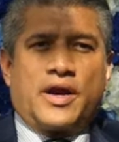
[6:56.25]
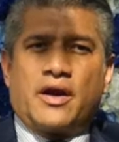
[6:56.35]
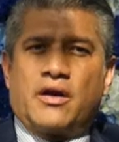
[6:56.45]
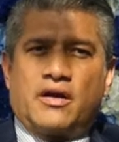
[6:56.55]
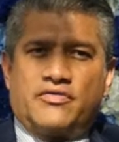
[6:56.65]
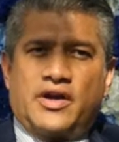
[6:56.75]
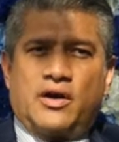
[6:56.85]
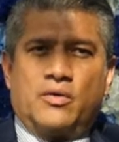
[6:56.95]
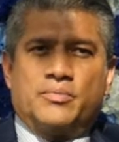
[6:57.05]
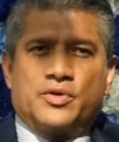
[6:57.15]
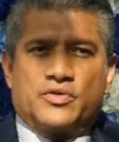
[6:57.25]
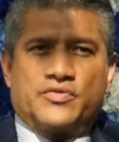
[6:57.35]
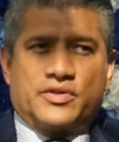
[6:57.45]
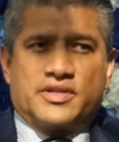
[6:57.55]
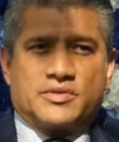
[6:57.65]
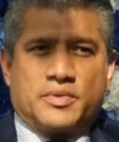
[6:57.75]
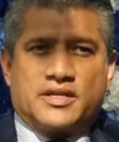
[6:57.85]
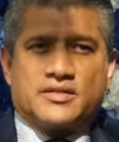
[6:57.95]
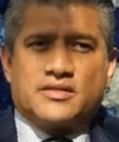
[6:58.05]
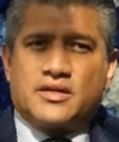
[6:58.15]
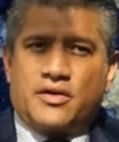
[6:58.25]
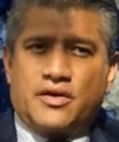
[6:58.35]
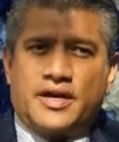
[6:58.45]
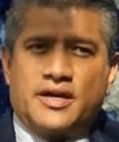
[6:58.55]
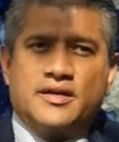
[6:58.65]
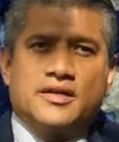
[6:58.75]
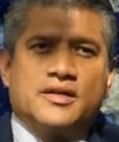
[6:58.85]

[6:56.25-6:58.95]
aware of how beautiful this space is at Aria,